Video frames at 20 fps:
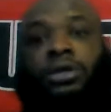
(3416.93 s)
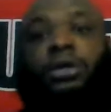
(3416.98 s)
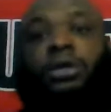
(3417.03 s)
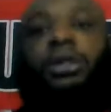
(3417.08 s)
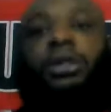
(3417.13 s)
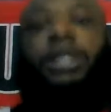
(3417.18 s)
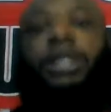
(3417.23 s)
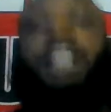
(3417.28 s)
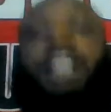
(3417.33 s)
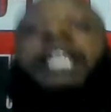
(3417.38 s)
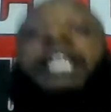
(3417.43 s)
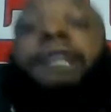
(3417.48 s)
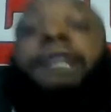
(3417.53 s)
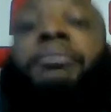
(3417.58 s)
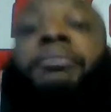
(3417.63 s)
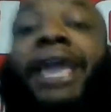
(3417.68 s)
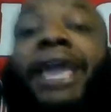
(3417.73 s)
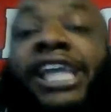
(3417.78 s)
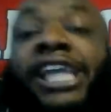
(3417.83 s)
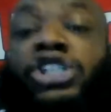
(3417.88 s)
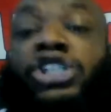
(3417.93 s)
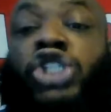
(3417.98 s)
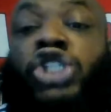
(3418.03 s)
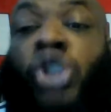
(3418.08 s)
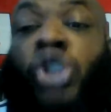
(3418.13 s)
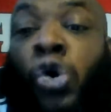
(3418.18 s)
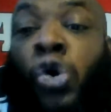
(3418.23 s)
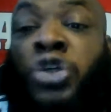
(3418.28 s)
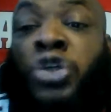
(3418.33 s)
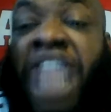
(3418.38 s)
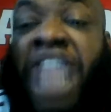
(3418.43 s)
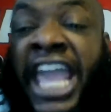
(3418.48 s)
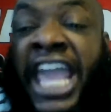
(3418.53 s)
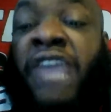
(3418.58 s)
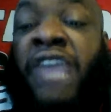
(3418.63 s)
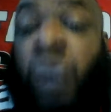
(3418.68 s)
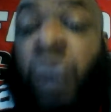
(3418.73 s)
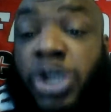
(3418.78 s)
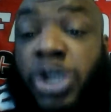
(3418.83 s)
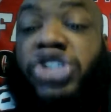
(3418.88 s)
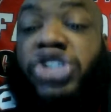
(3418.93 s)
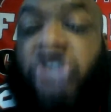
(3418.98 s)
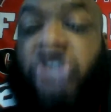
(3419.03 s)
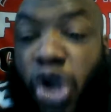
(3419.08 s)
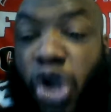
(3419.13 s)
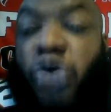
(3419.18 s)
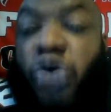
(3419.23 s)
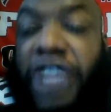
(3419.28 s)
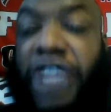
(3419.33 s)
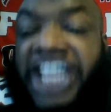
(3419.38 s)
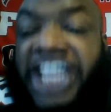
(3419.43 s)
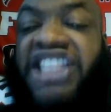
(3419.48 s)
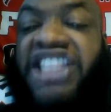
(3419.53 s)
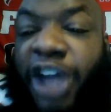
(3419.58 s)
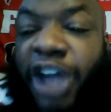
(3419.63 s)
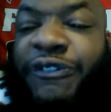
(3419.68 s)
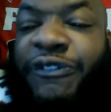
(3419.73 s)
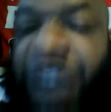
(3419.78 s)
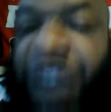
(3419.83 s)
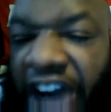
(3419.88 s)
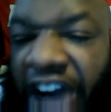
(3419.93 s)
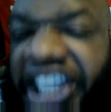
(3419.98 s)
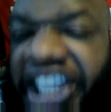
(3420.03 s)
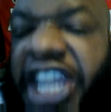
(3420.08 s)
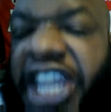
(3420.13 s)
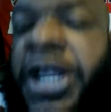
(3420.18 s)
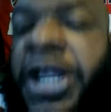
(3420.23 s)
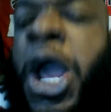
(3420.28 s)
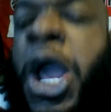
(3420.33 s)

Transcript: He made sure they was loading the fucking